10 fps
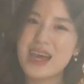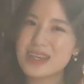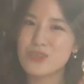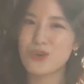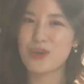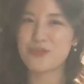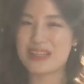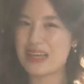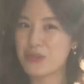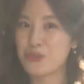next look I
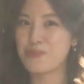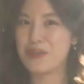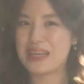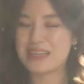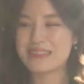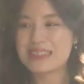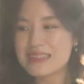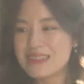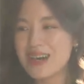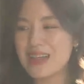feel like could be
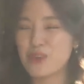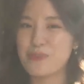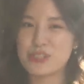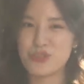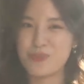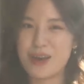a little bit too